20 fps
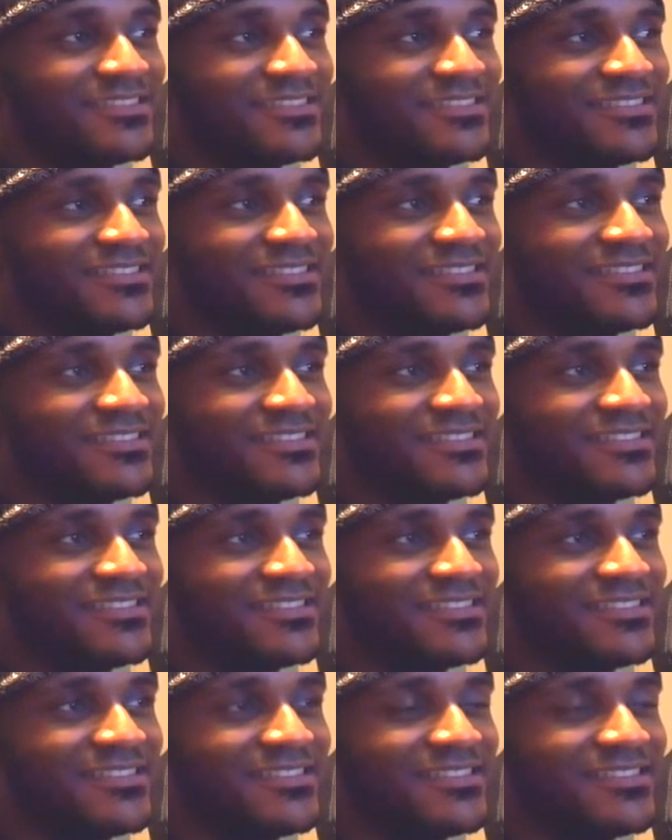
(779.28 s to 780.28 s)

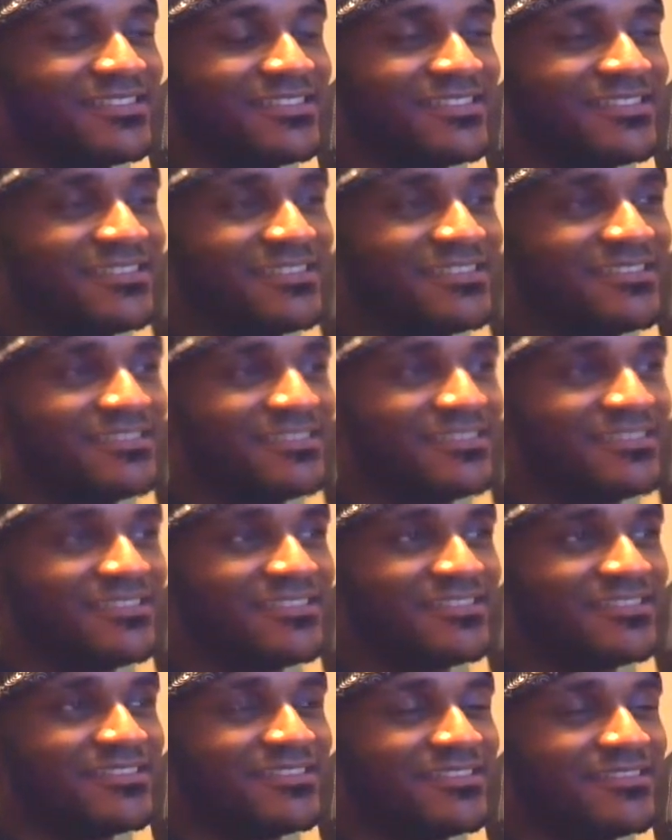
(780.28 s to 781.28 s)

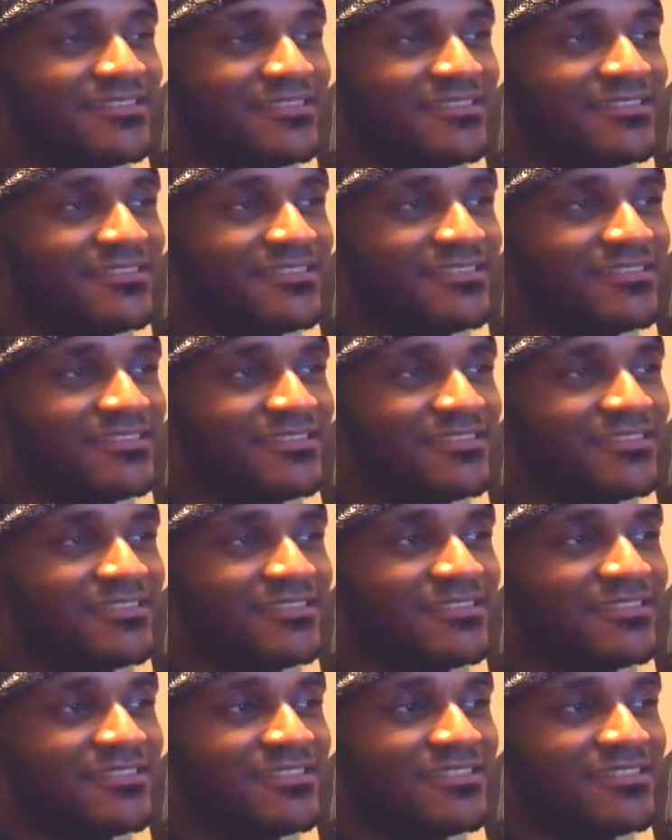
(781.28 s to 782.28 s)

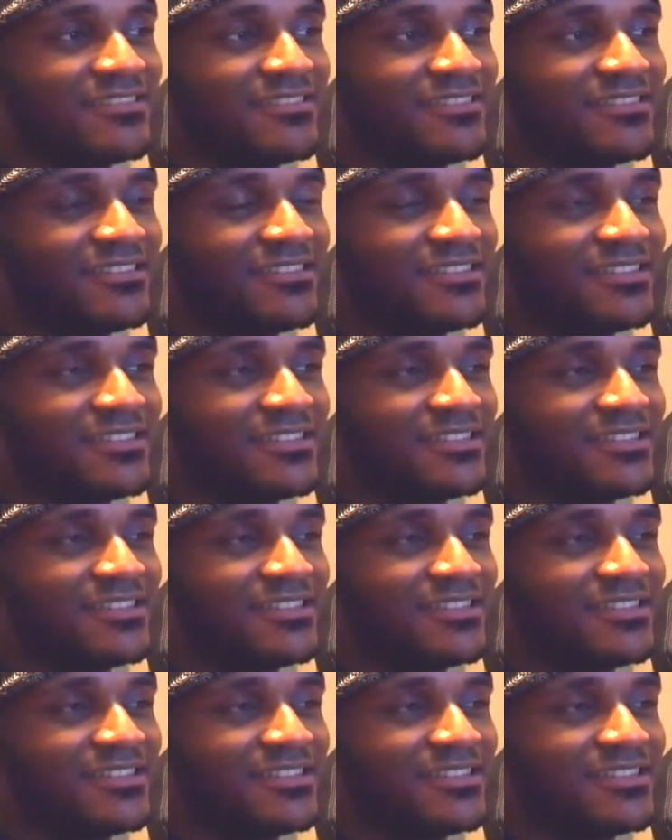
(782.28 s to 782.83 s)
This person isn't speaking.